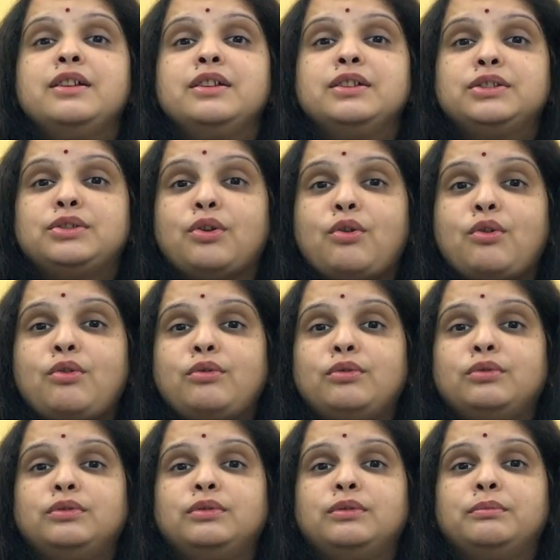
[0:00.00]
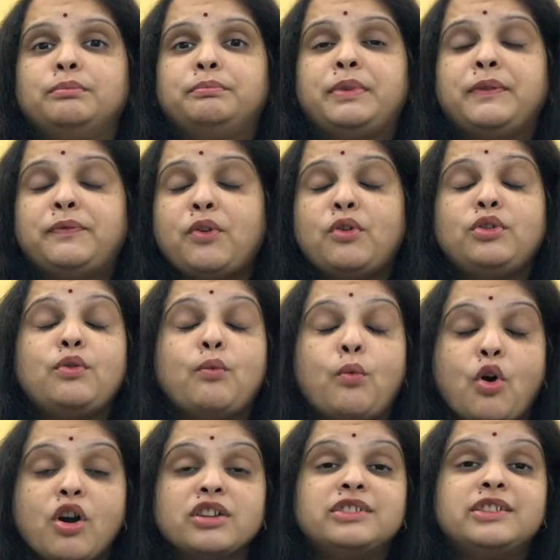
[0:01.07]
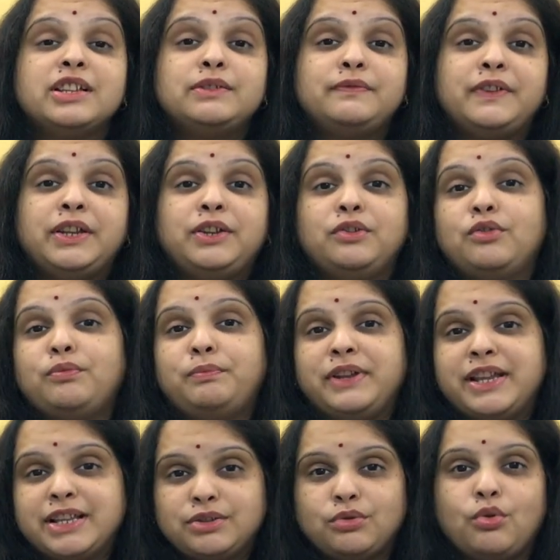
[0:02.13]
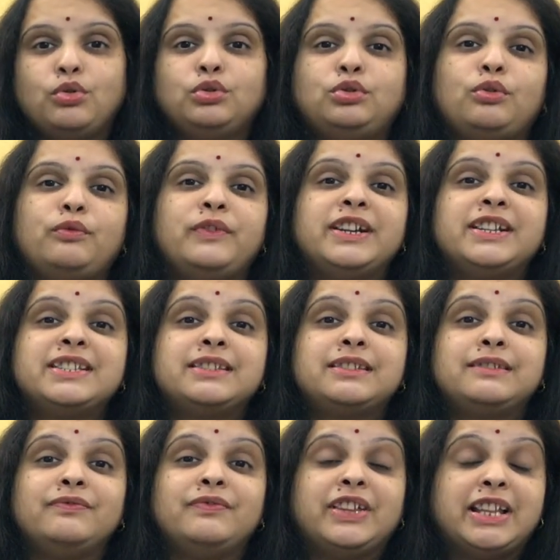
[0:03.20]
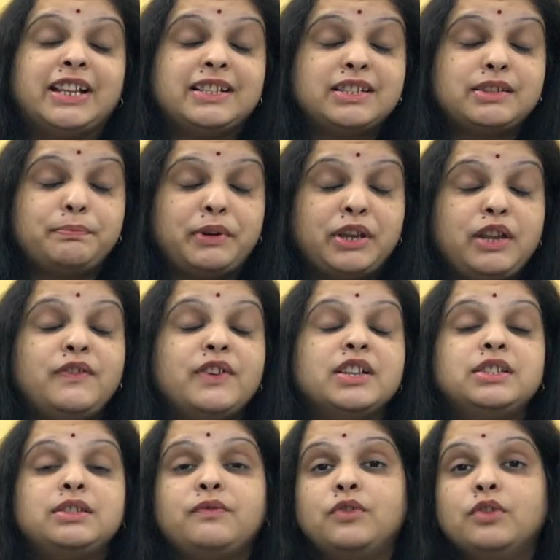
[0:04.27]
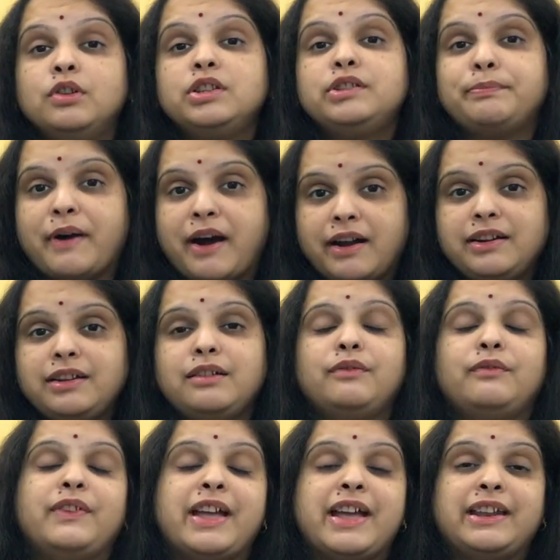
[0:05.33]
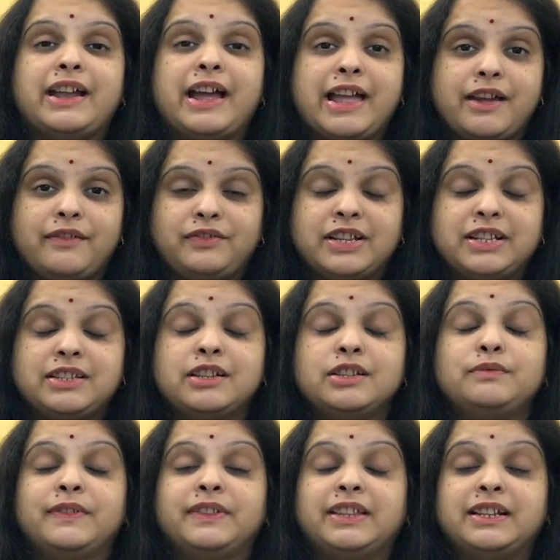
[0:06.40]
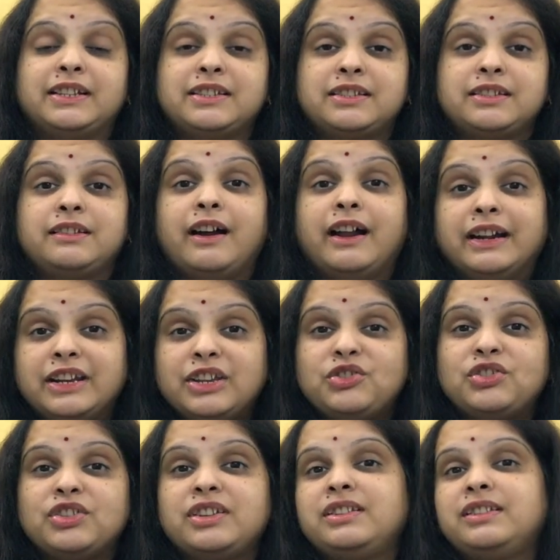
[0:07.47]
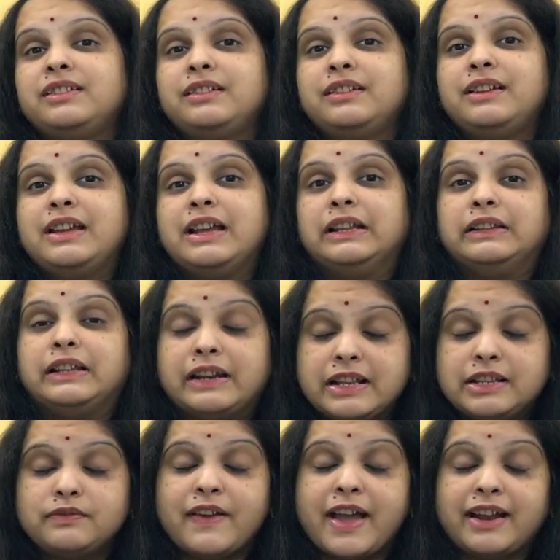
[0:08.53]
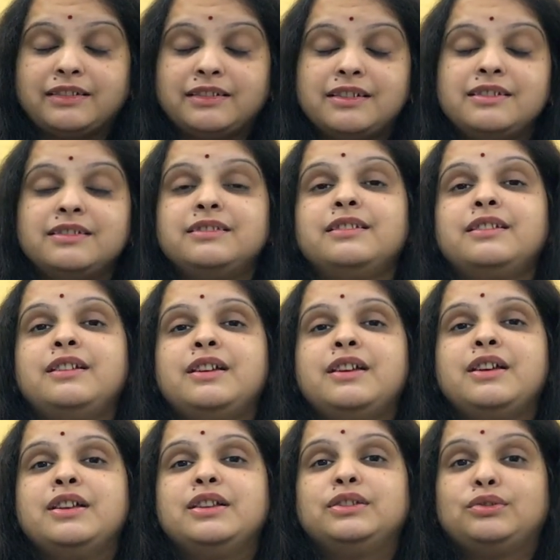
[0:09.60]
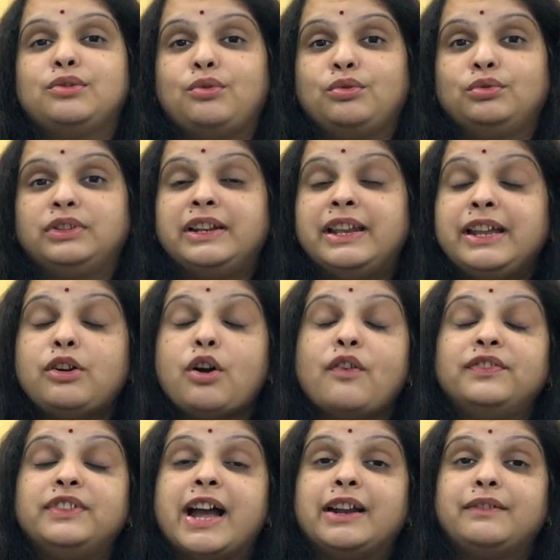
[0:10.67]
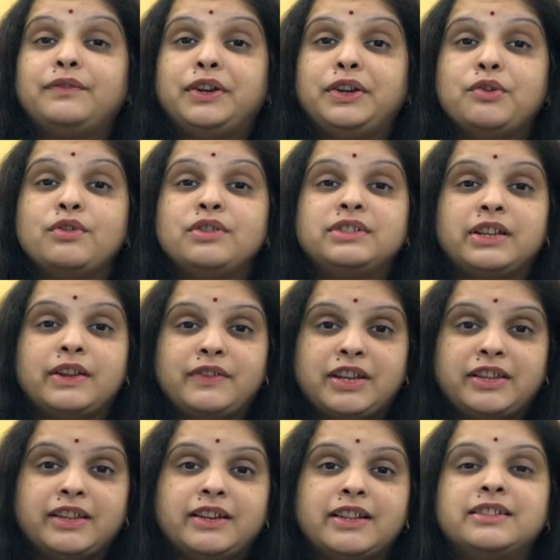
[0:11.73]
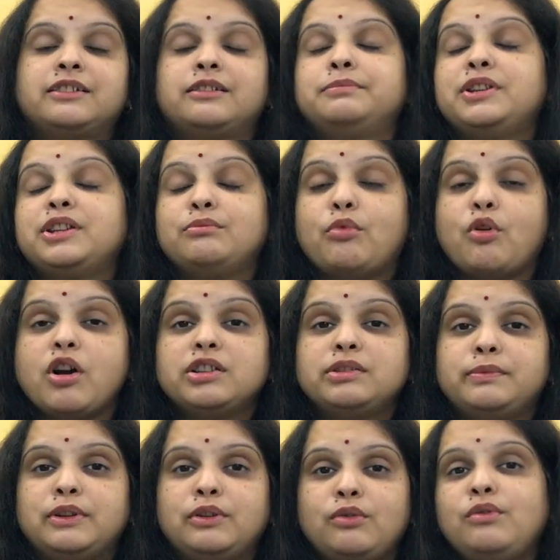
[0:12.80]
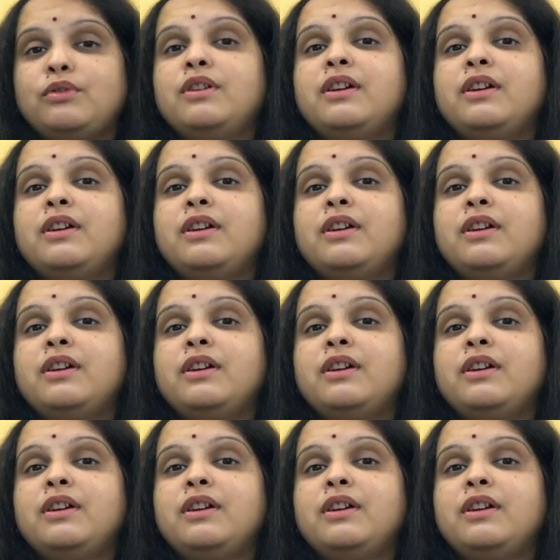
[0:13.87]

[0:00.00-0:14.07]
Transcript: So before you watch this video, please go through it with its previous first part where I have discussed with its condition, the risk factors. So the link of that video is given in the description box below.